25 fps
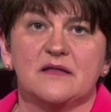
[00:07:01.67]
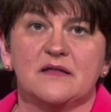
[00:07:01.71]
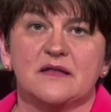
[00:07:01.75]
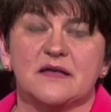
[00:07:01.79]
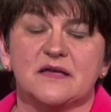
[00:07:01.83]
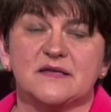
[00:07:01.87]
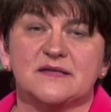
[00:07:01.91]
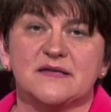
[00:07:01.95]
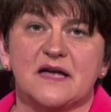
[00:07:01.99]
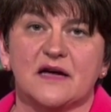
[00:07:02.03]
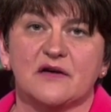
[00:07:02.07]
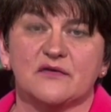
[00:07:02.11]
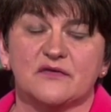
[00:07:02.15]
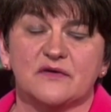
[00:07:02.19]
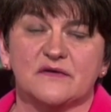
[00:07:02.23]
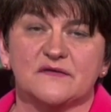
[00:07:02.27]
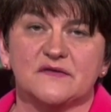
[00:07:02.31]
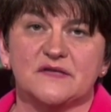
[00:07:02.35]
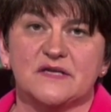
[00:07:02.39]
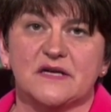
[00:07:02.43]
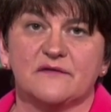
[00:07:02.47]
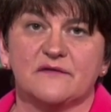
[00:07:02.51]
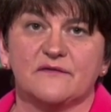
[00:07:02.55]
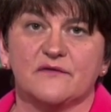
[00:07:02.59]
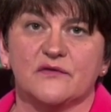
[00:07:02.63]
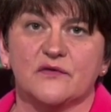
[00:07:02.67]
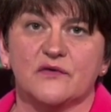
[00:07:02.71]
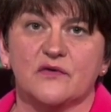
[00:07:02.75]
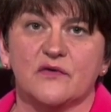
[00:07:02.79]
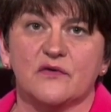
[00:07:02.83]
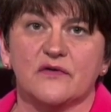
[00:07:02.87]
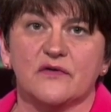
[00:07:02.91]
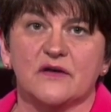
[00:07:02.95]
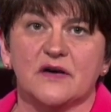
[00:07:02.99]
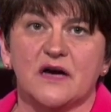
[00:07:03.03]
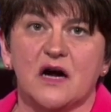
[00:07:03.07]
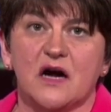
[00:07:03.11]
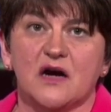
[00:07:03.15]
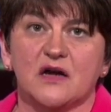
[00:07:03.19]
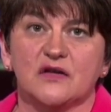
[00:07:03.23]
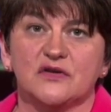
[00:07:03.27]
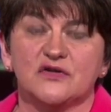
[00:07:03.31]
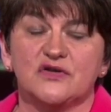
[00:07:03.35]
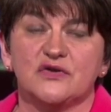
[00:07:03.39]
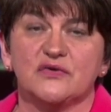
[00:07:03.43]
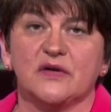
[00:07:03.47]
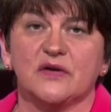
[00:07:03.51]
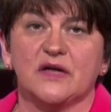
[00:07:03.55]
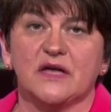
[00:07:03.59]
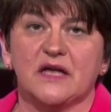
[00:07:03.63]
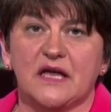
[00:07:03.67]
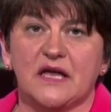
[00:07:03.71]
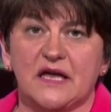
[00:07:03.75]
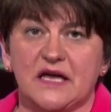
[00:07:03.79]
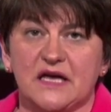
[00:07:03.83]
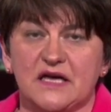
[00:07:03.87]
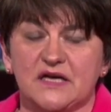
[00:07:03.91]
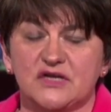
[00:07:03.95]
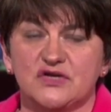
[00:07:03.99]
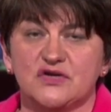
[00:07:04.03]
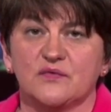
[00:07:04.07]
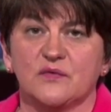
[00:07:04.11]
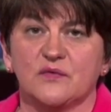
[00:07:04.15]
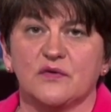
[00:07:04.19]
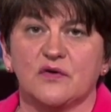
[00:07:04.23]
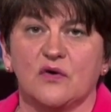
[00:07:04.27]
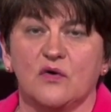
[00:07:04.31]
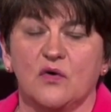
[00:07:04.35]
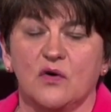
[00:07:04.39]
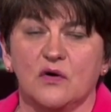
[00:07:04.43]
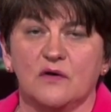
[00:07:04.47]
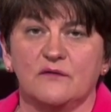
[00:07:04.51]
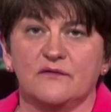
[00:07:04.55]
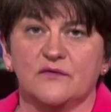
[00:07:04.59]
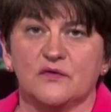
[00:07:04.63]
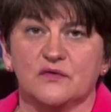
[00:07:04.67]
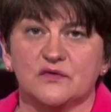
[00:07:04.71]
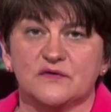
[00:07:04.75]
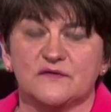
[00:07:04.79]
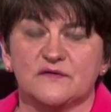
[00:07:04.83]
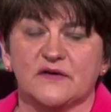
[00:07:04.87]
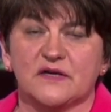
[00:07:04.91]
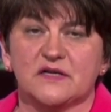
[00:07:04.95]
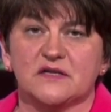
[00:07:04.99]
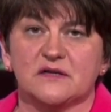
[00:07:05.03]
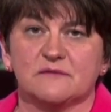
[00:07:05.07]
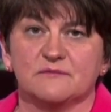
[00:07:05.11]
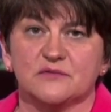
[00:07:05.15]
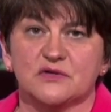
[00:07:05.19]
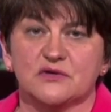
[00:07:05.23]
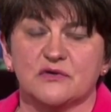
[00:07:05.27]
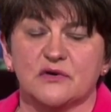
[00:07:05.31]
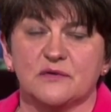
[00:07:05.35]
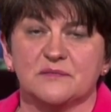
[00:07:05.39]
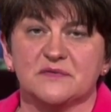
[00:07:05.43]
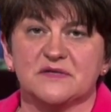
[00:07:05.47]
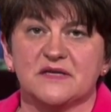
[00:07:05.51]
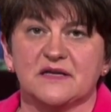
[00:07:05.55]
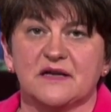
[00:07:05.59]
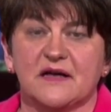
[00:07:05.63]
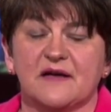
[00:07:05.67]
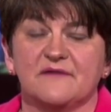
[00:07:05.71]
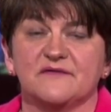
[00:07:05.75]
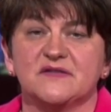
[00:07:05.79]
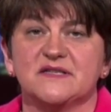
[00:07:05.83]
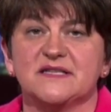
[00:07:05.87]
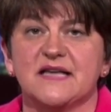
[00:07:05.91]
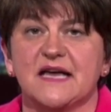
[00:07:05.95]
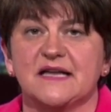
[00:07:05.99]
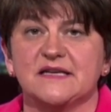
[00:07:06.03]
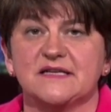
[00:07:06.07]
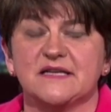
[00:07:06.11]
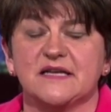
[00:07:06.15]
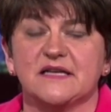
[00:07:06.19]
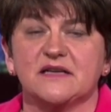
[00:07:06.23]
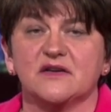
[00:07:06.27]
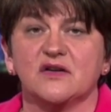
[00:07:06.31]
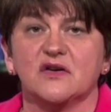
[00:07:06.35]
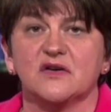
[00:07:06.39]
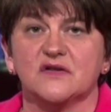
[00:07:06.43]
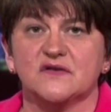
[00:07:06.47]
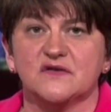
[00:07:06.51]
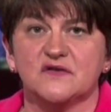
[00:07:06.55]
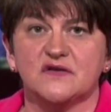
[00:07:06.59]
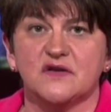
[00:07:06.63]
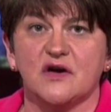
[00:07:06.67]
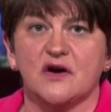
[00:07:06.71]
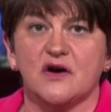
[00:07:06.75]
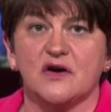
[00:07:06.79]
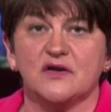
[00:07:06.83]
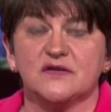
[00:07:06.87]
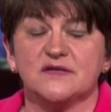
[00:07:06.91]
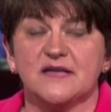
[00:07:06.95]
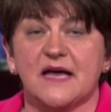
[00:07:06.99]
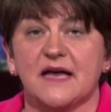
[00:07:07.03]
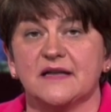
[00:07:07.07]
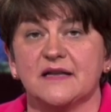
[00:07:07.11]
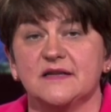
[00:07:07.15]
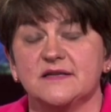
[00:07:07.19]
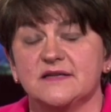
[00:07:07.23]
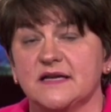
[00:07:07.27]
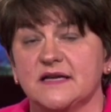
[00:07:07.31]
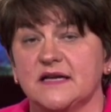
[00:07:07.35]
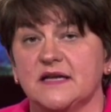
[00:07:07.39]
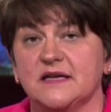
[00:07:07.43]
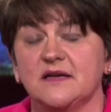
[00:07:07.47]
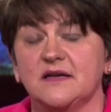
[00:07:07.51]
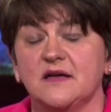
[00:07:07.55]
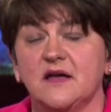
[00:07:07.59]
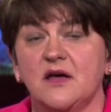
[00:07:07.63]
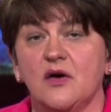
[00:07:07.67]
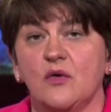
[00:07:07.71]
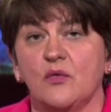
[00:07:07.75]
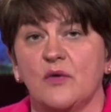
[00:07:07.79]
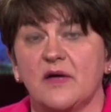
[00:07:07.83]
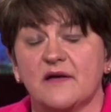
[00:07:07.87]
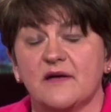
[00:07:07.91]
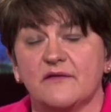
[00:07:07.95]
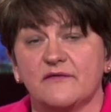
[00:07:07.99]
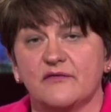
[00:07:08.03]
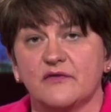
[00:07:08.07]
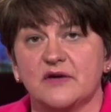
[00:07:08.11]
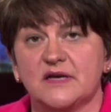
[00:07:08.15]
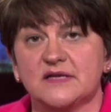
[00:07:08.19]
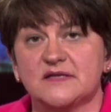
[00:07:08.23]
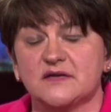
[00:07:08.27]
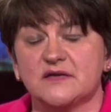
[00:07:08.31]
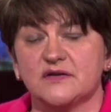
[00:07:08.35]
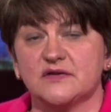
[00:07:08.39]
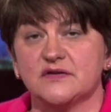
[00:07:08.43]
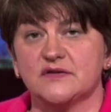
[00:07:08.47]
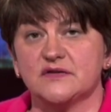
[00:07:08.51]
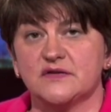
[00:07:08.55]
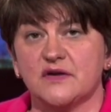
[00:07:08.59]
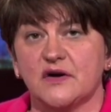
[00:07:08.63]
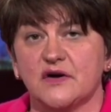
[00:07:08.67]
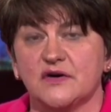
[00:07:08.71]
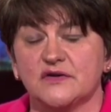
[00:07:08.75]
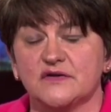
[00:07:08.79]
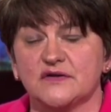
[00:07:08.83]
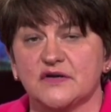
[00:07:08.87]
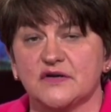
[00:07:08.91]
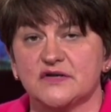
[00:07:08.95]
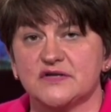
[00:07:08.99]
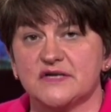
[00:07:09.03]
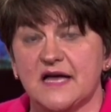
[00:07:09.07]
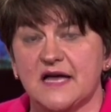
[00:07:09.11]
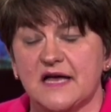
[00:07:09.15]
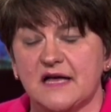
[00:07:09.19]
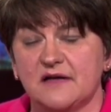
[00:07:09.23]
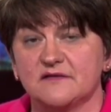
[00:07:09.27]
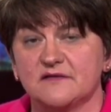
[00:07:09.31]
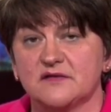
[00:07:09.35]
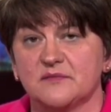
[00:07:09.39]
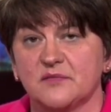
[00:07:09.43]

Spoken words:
the Secretary of State for Northern Ireland to engage with all of those victims groups that have sent in concerns, and indeed we have raised concerns ourselves